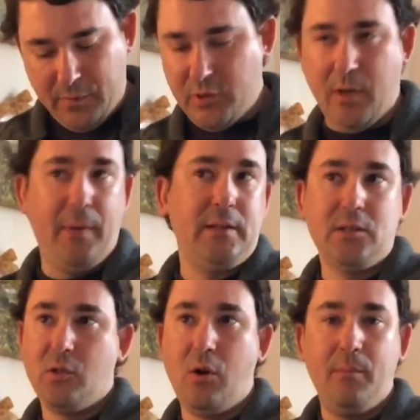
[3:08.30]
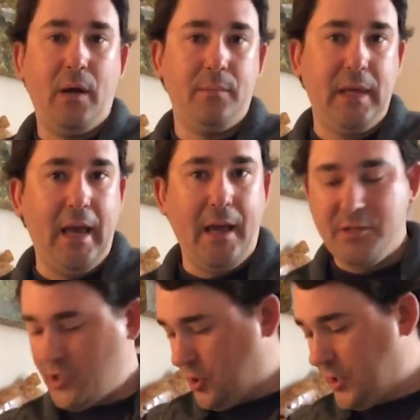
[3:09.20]
trying to make these long bomb
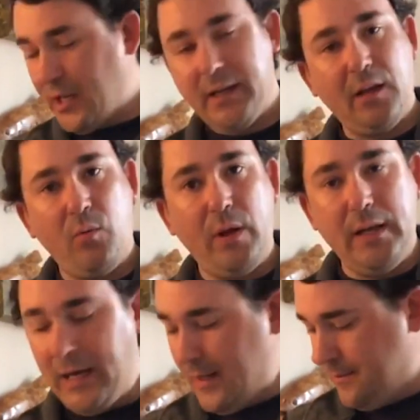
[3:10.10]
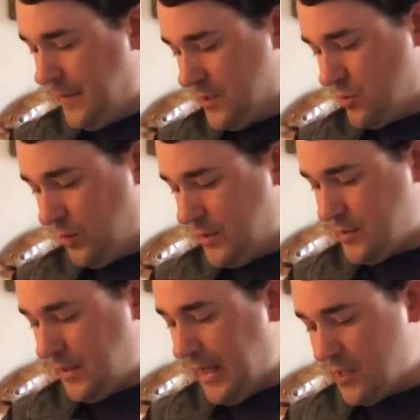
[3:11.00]
casts, you're gonna get a wind knot. And so what
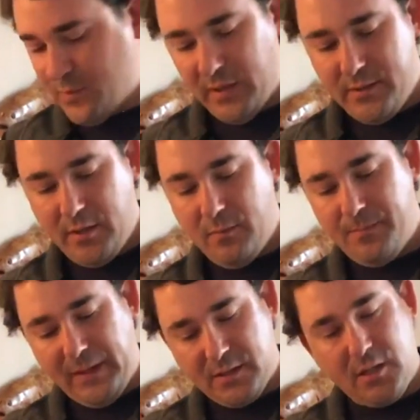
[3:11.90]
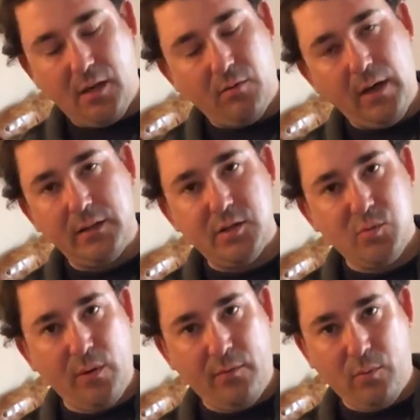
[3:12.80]
this allows me to do is cut right at the
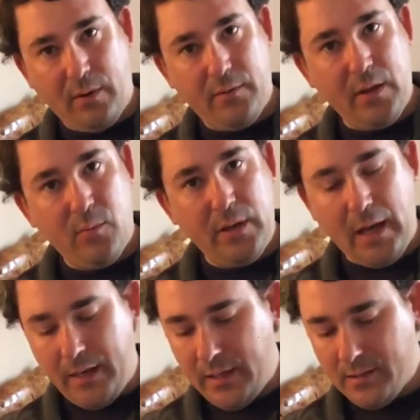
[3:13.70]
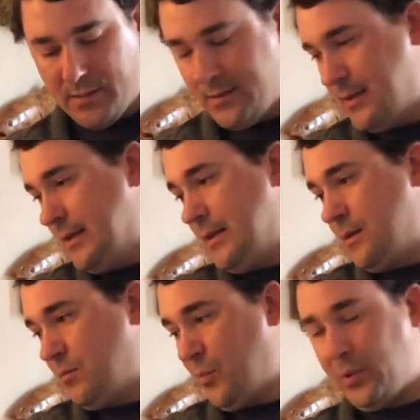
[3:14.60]
swivel, wherever that wind knot is,
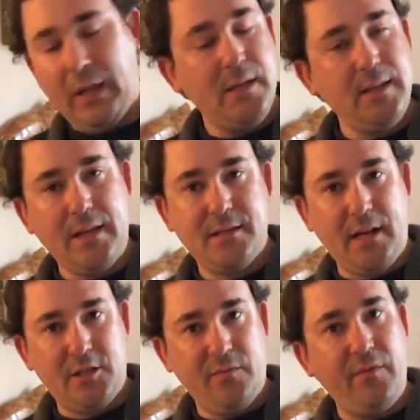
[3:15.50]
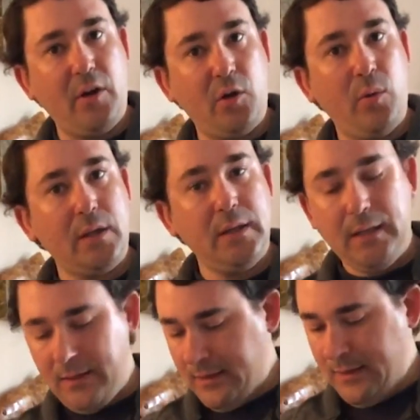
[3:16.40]
replace that section very
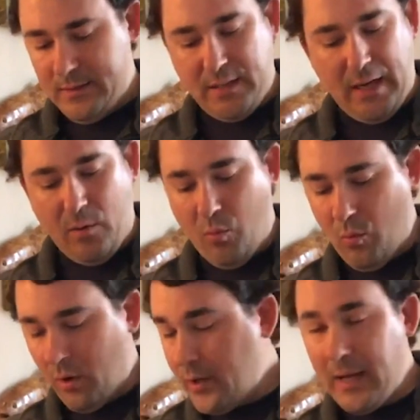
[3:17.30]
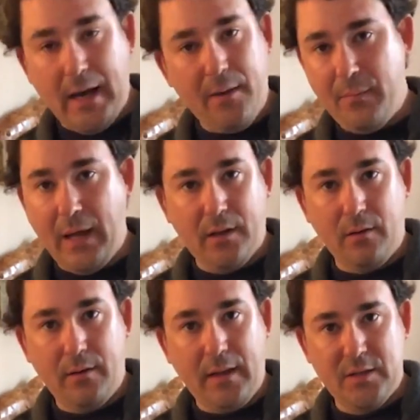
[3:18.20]
quickly, tie one knot back
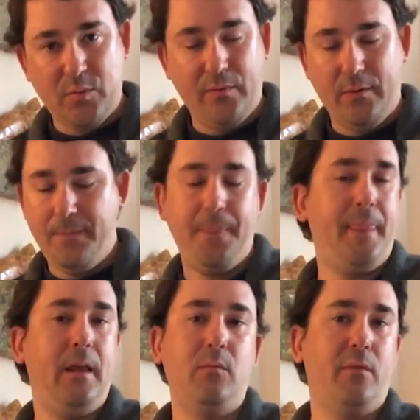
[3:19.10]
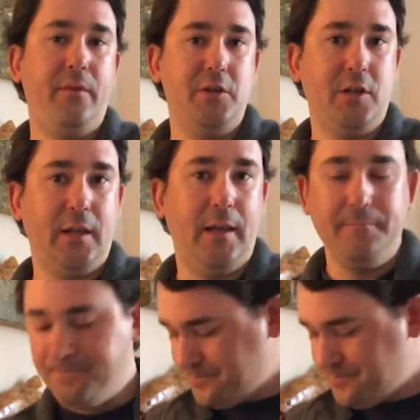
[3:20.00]
onto that swivel, and we're fishing again.